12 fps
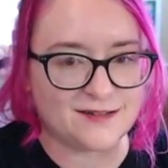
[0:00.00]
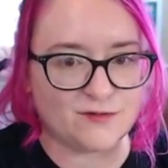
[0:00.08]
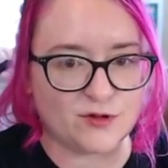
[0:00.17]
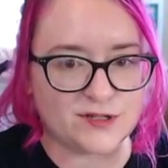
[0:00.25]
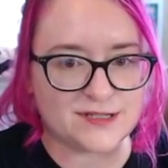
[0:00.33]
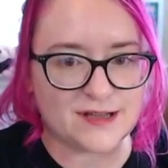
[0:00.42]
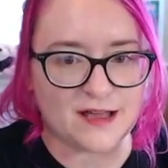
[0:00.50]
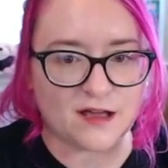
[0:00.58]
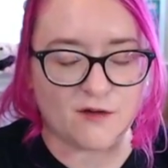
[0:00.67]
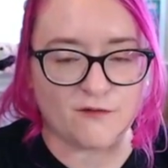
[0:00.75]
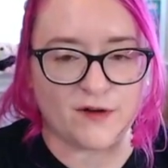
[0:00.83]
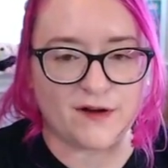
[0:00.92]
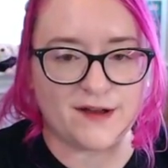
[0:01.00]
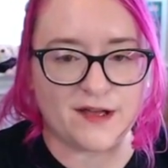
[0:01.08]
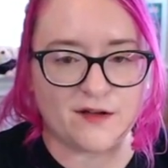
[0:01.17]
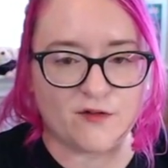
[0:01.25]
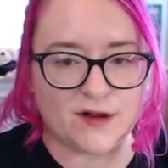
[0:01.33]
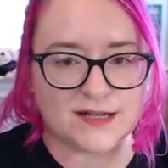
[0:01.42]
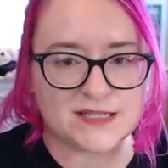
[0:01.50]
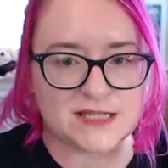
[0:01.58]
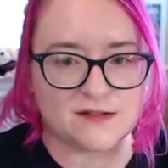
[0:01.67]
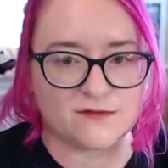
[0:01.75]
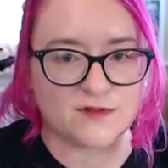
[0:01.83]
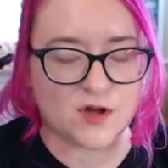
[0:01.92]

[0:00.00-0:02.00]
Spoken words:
Looks like very aggressive,